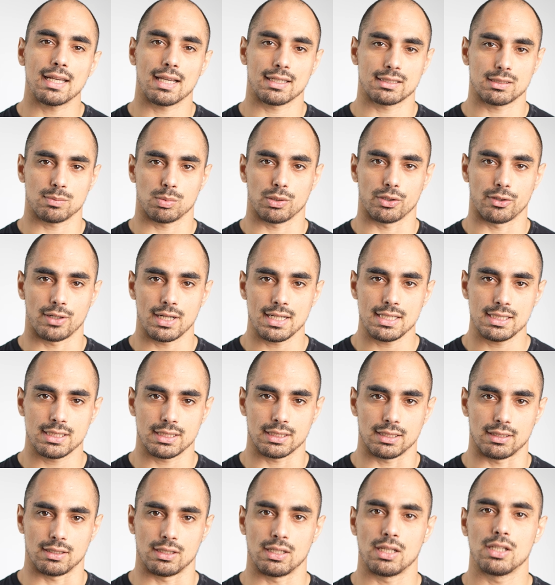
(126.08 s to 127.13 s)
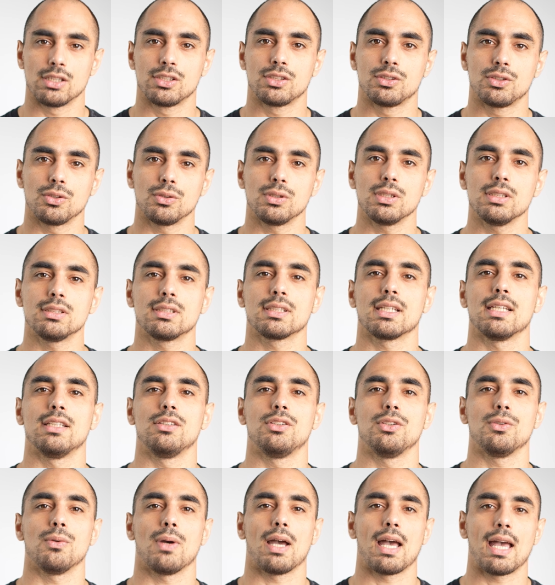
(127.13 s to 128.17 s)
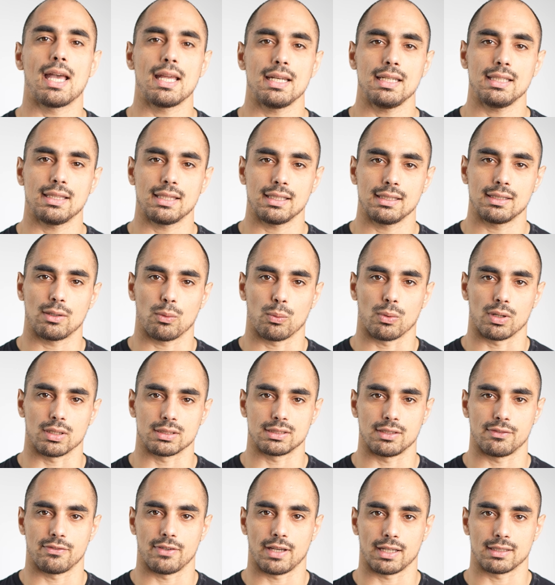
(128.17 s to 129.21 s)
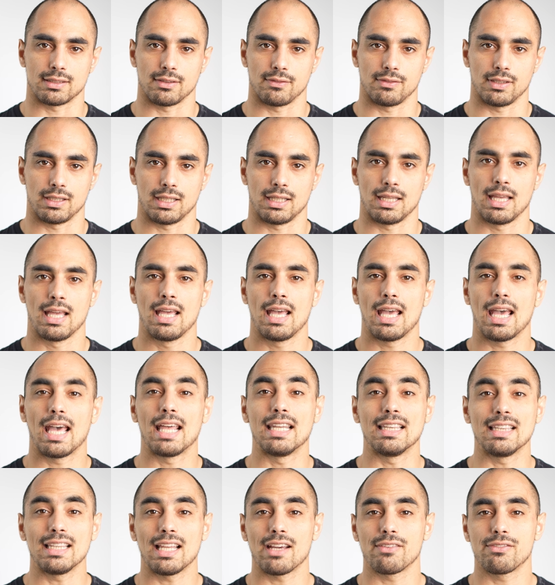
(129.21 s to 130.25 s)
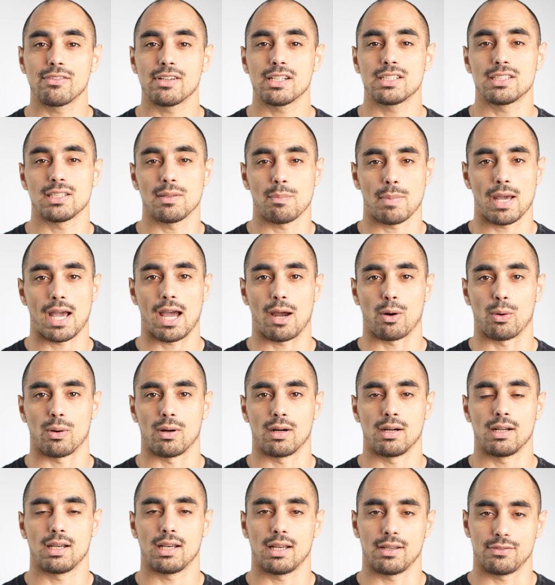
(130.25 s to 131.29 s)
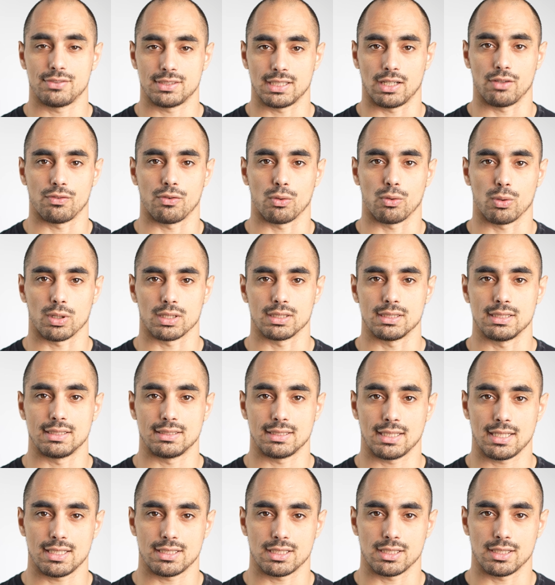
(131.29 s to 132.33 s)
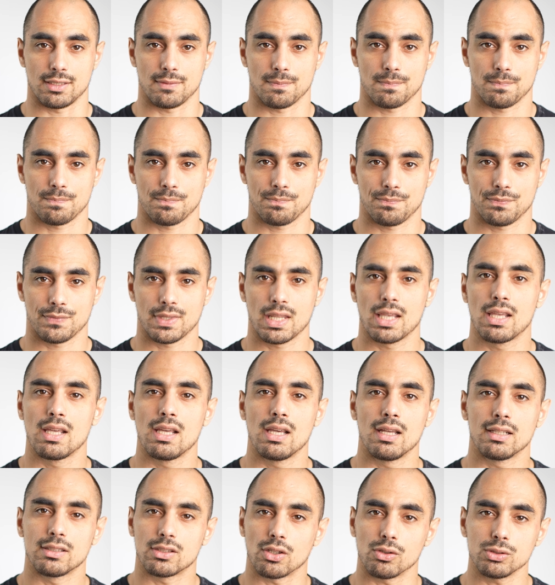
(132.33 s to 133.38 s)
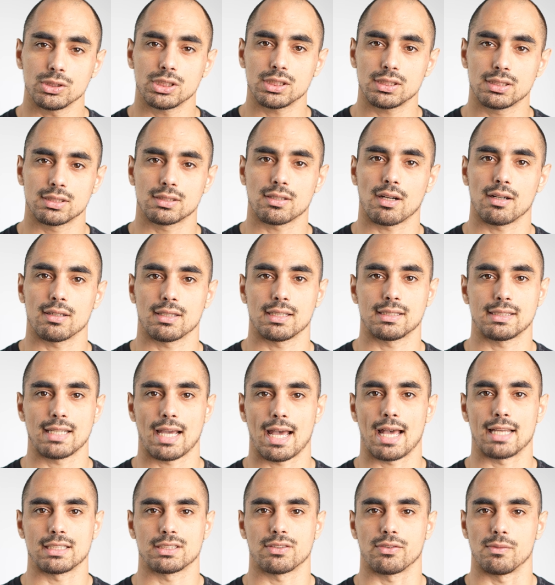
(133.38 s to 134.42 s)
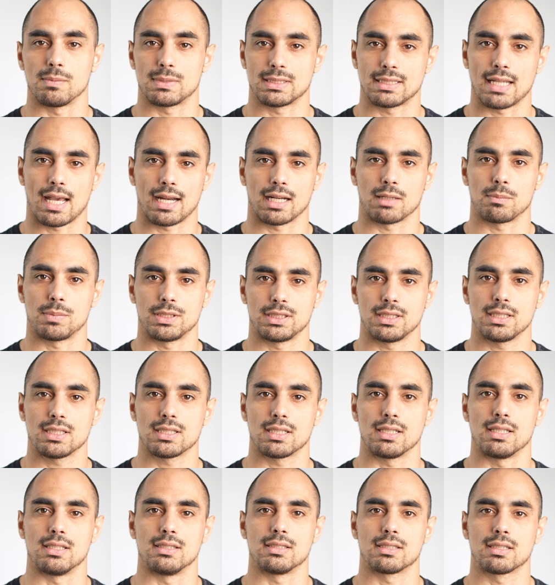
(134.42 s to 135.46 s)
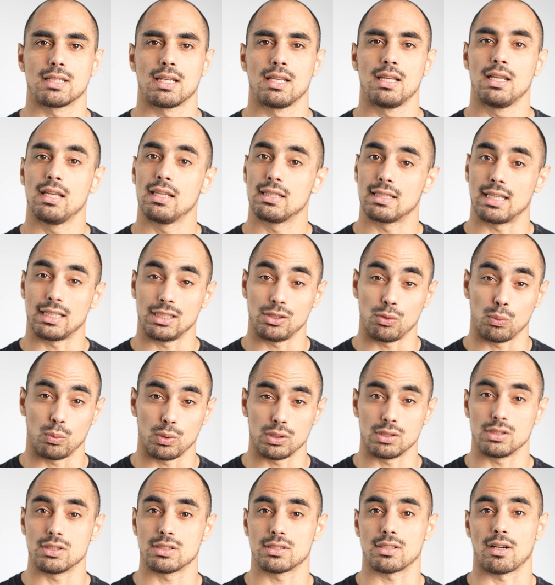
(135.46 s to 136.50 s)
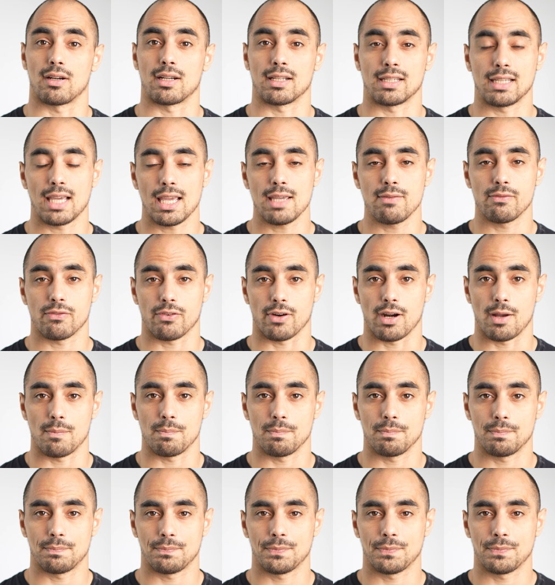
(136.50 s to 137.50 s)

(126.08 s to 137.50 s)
exploration, students can do anything that works effectively and leverage the power of self-organization. Don't just start the task from static positions that you wouldn't start a game from.